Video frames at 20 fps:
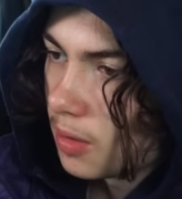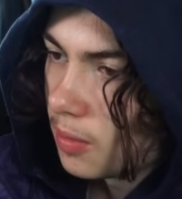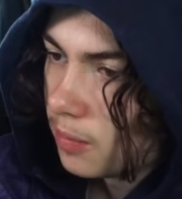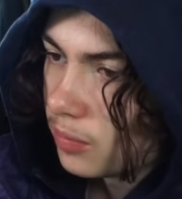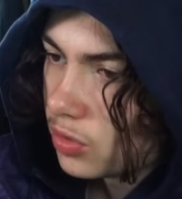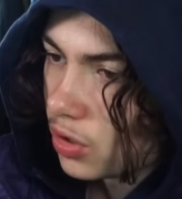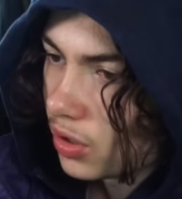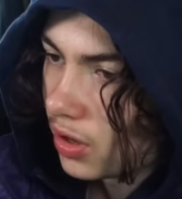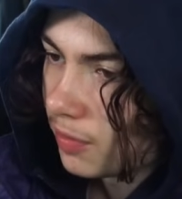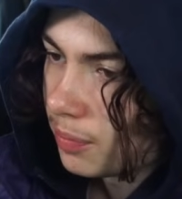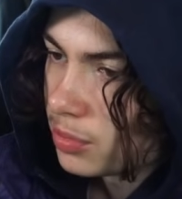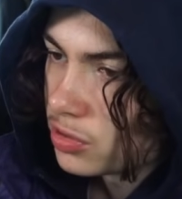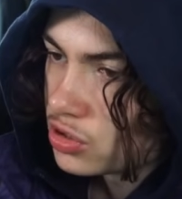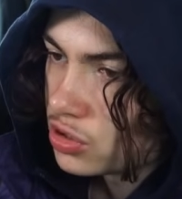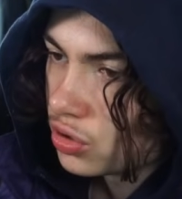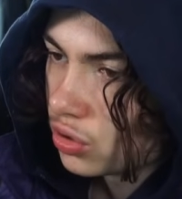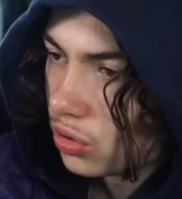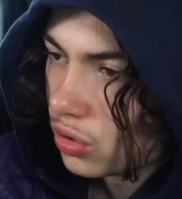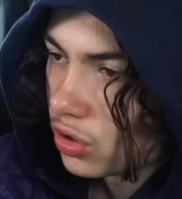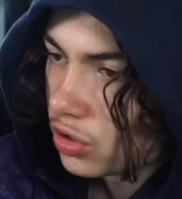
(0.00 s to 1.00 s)
Don't have
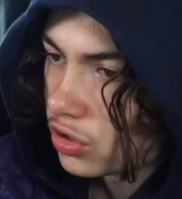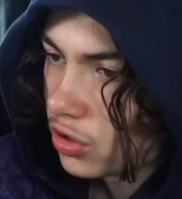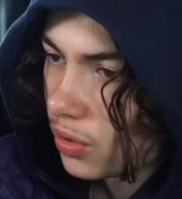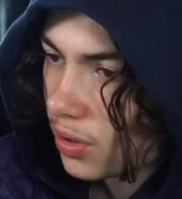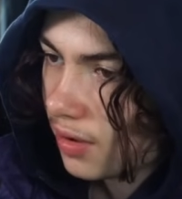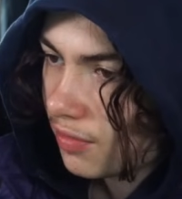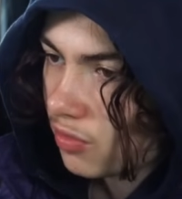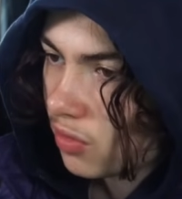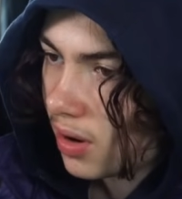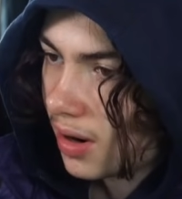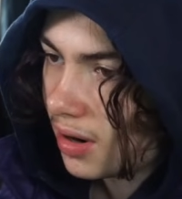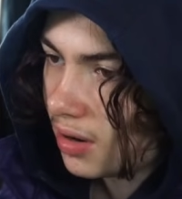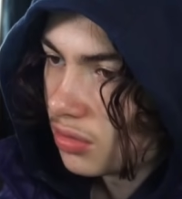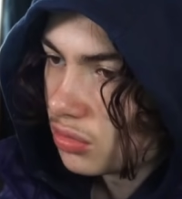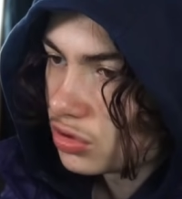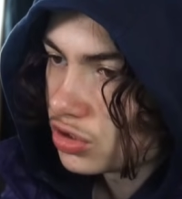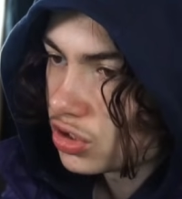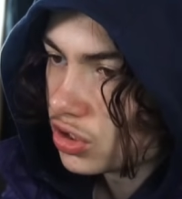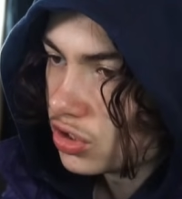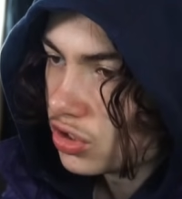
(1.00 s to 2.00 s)
push talk, don't have
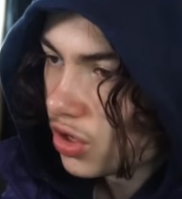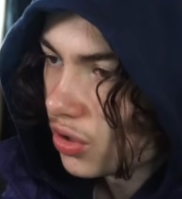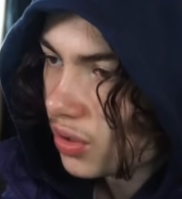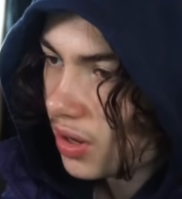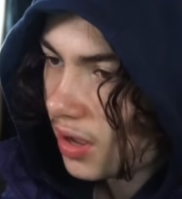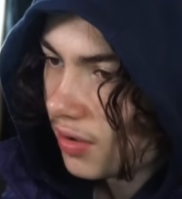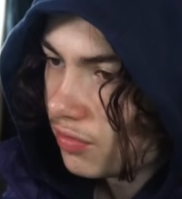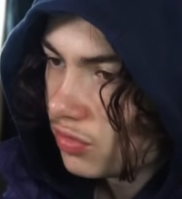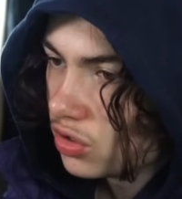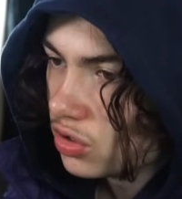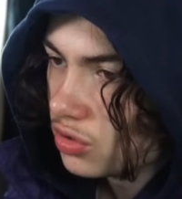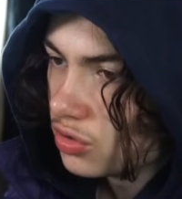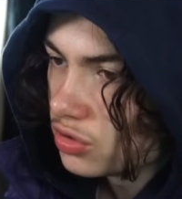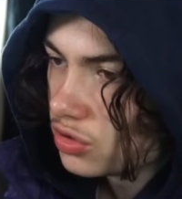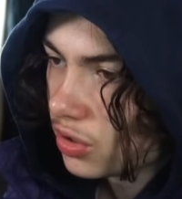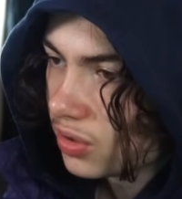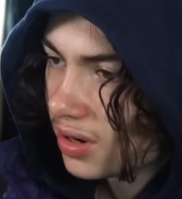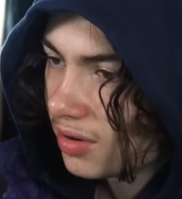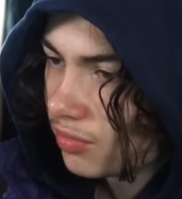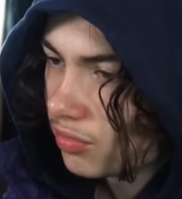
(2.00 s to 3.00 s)
crouch, don't have use,
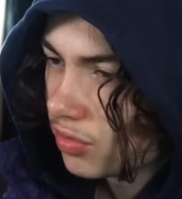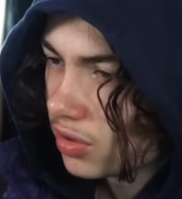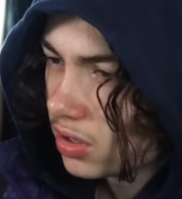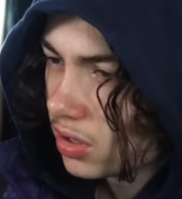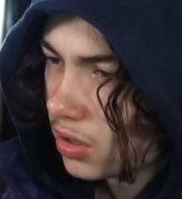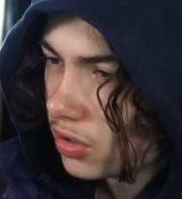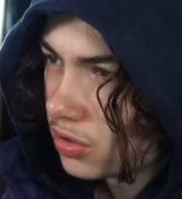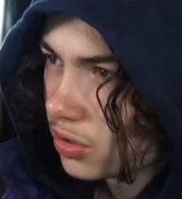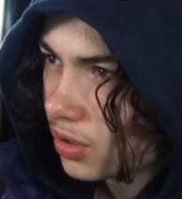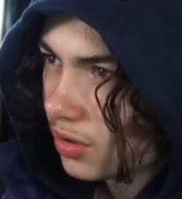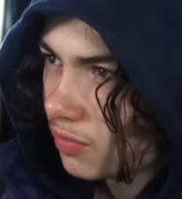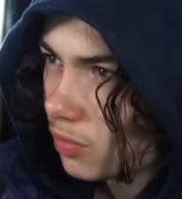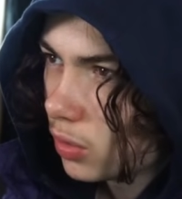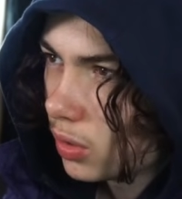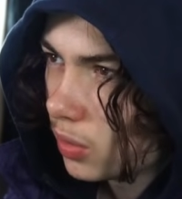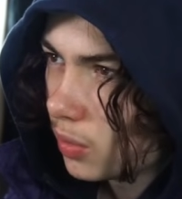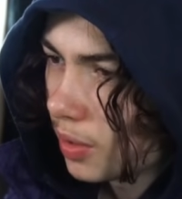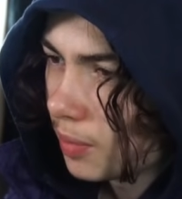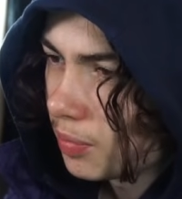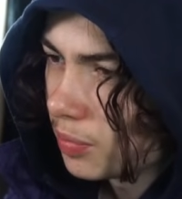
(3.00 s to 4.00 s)
don't have reload, don't have
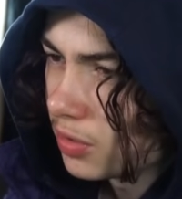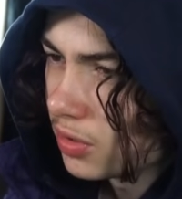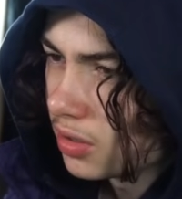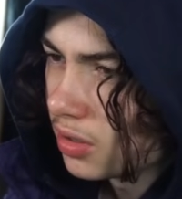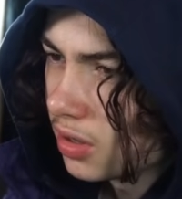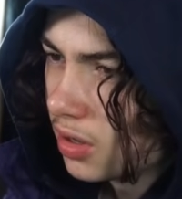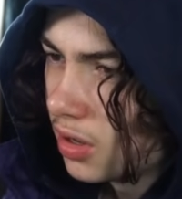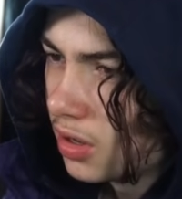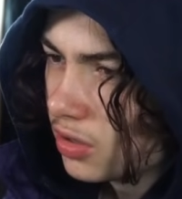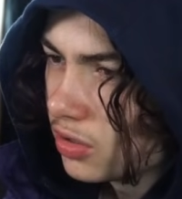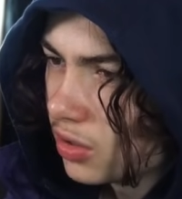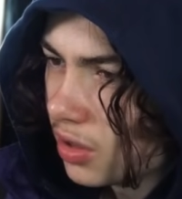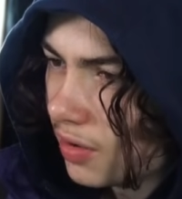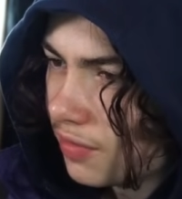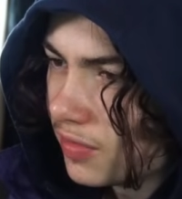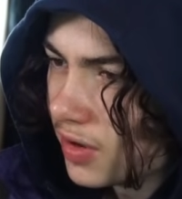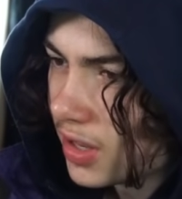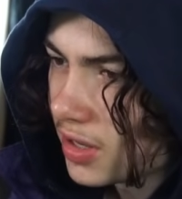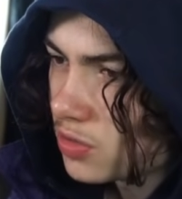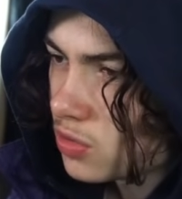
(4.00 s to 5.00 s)
quick weapon, don't
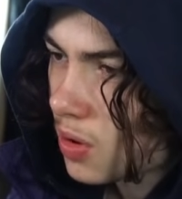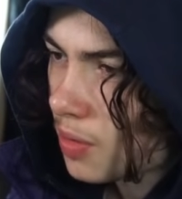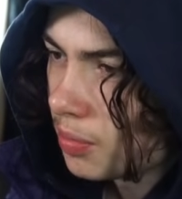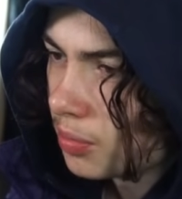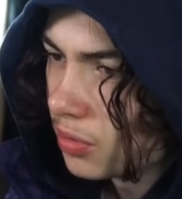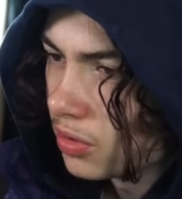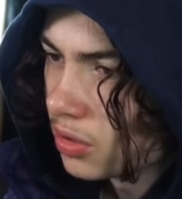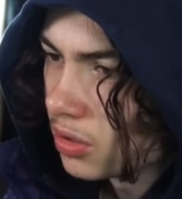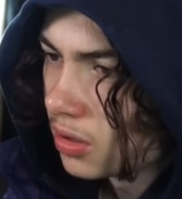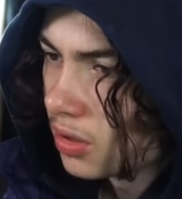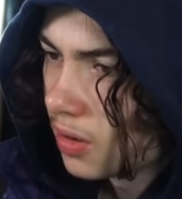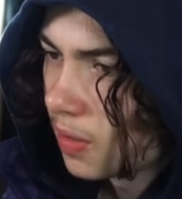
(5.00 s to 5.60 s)
have next weapon.